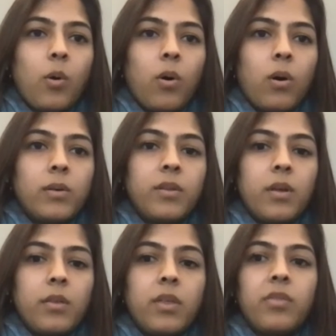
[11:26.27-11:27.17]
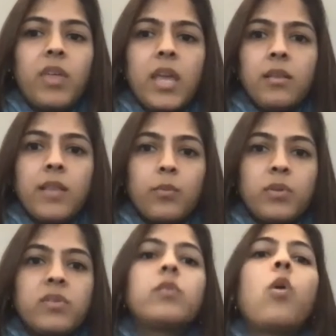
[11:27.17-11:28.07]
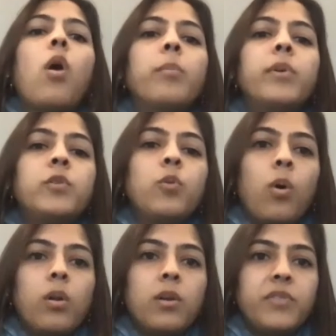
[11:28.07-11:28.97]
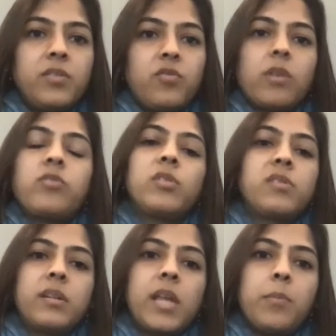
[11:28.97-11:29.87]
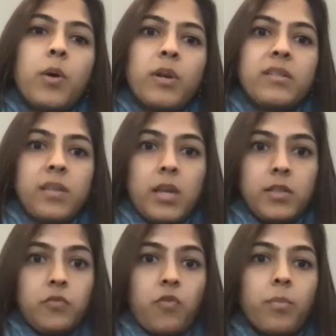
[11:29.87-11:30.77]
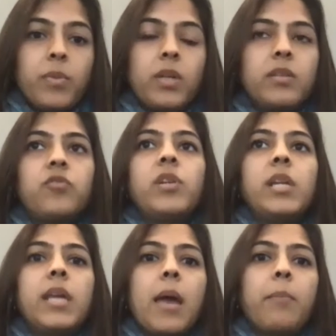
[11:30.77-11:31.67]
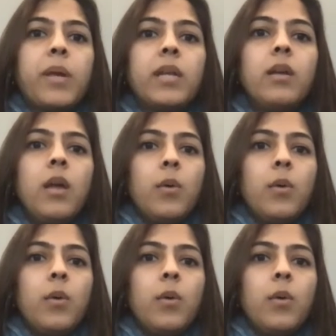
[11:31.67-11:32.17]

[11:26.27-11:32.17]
the thing that was in common to all of these structures that came out as hits from the screening campaign